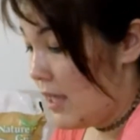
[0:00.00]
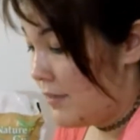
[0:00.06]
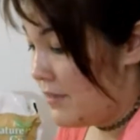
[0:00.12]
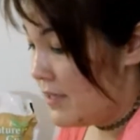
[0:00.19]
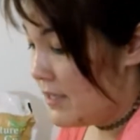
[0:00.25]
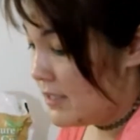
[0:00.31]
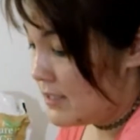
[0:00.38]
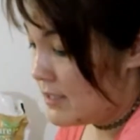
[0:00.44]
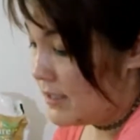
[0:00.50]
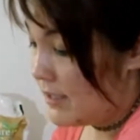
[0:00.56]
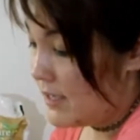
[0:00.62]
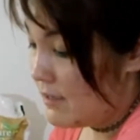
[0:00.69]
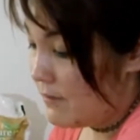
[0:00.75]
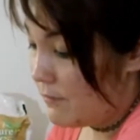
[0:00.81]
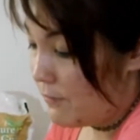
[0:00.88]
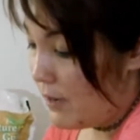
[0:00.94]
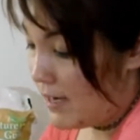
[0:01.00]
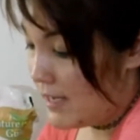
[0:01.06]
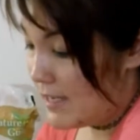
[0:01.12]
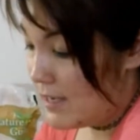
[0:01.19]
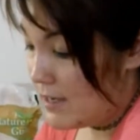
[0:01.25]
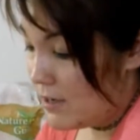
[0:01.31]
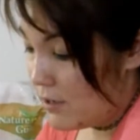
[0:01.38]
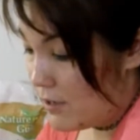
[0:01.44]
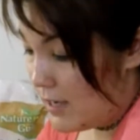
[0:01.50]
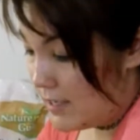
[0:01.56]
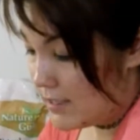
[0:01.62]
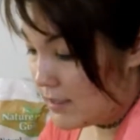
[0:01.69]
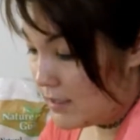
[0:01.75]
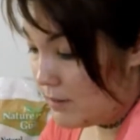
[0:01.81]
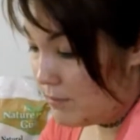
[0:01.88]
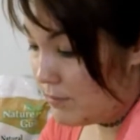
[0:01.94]
This leaf right here has
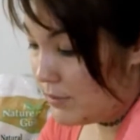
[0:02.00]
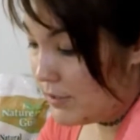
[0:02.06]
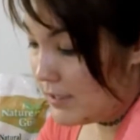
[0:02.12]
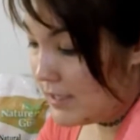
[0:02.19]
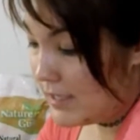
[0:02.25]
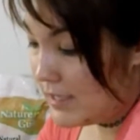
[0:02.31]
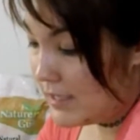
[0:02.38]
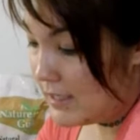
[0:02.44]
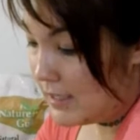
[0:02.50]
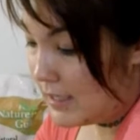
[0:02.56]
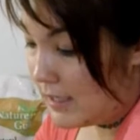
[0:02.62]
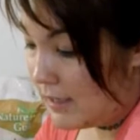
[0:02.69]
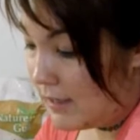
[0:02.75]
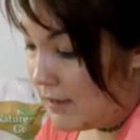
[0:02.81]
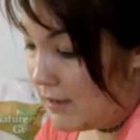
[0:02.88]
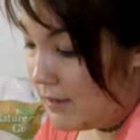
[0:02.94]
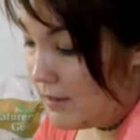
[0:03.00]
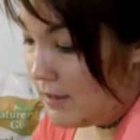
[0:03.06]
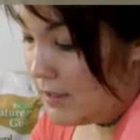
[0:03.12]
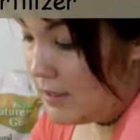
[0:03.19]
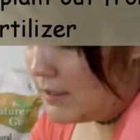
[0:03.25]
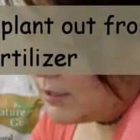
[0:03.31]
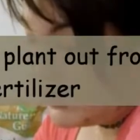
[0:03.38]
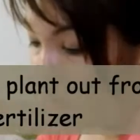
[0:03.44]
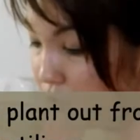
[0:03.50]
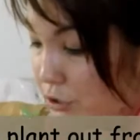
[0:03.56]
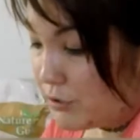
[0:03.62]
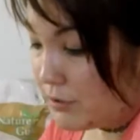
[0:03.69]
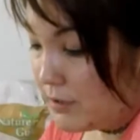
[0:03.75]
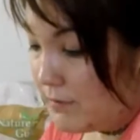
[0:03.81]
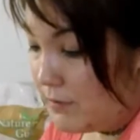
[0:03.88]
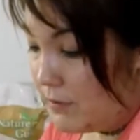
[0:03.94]
completely just
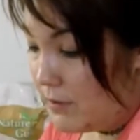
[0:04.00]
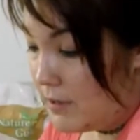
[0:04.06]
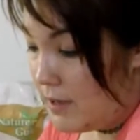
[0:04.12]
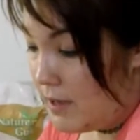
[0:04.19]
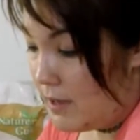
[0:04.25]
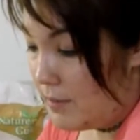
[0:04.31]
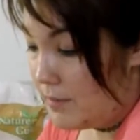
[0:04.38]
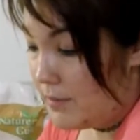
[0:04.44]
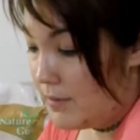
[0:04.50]
shriveled up